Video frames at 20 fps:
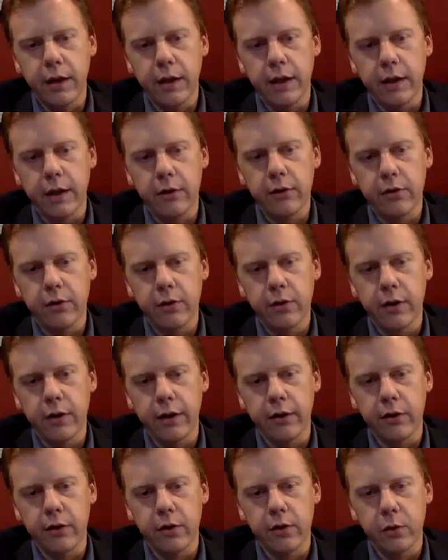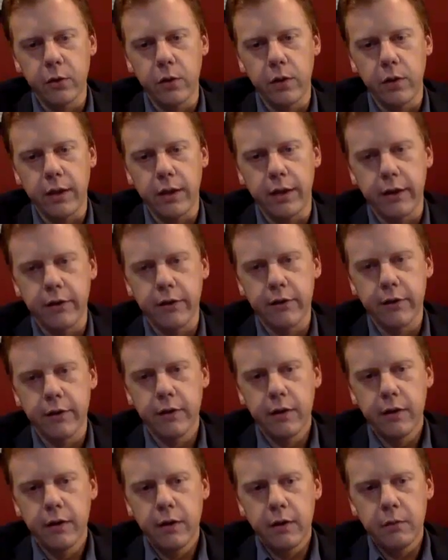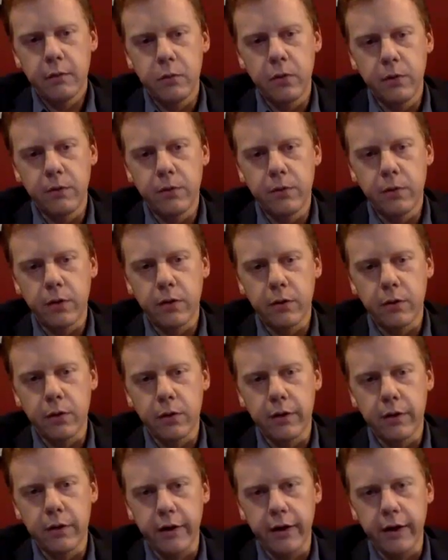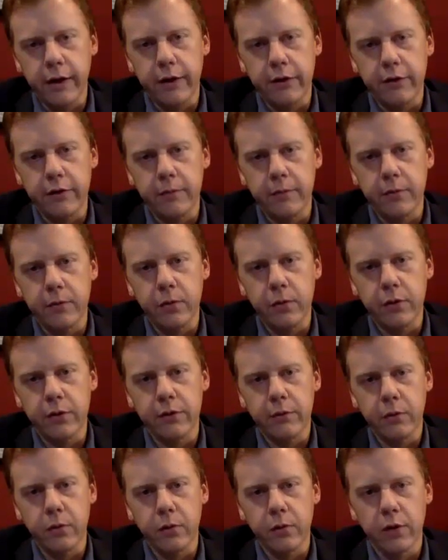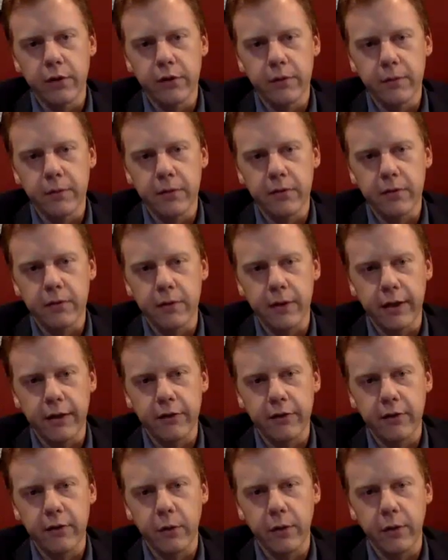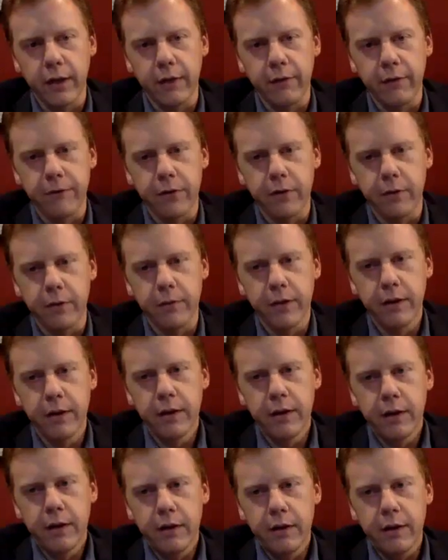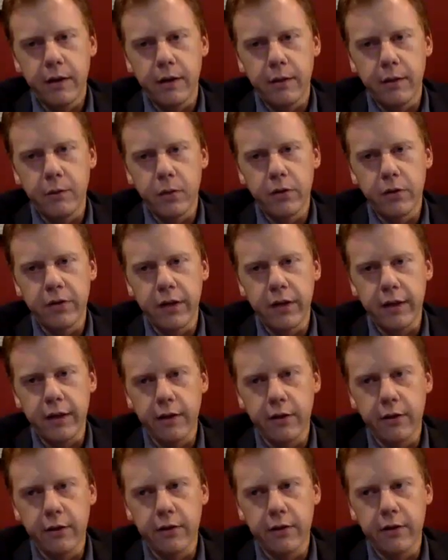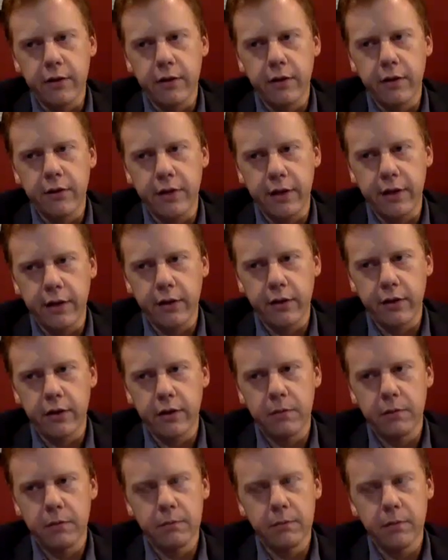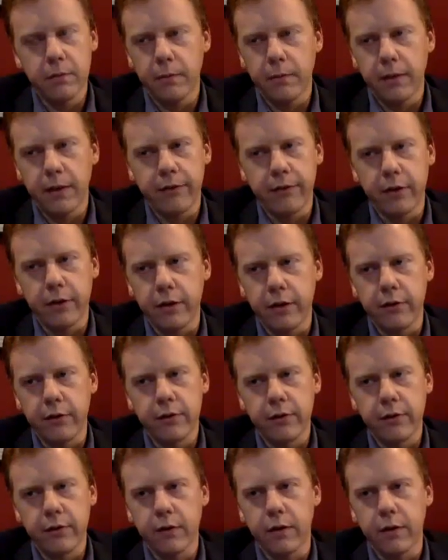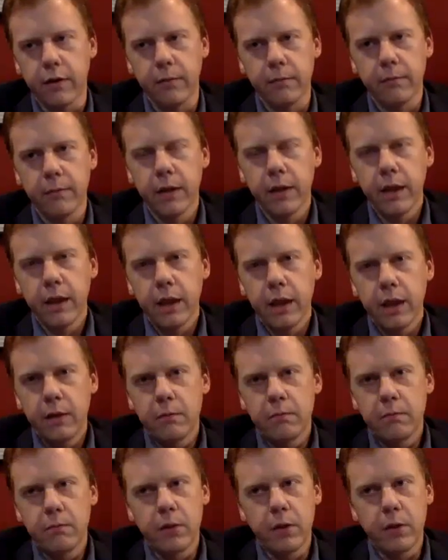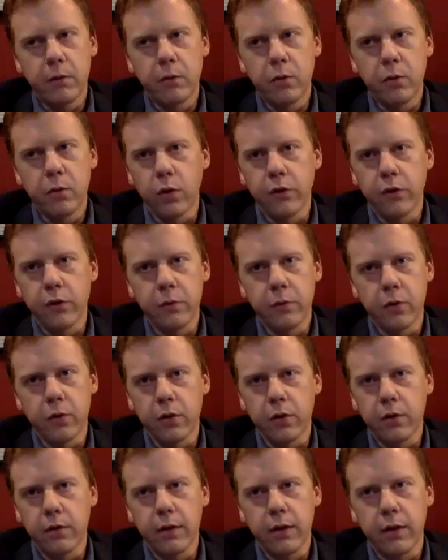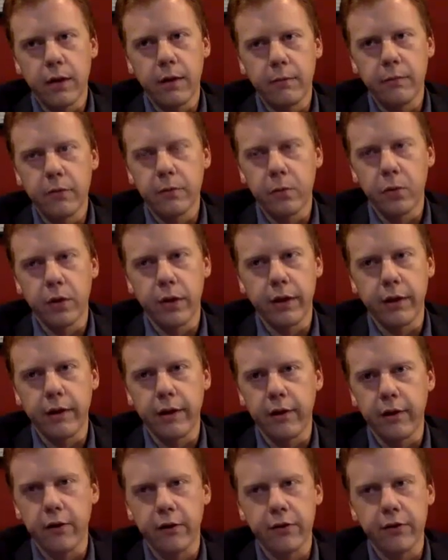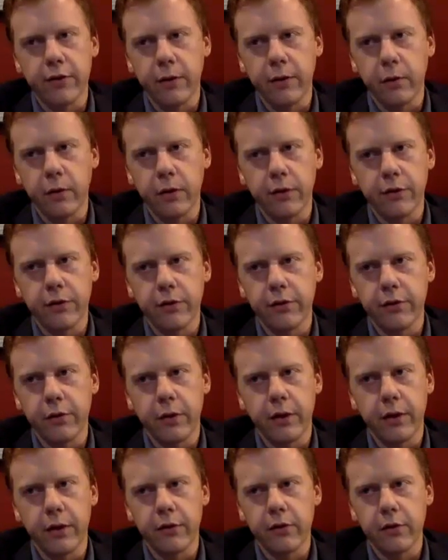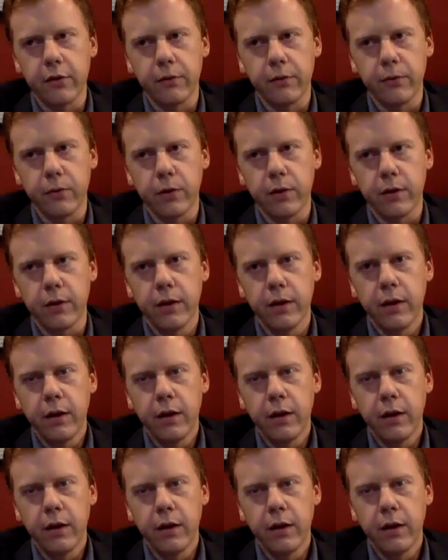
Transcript: and Erdogan's move to authoritarianism, towards a more Islamist direction, away from more secular governance, towards more supporting terrorist networks and so on and so forth.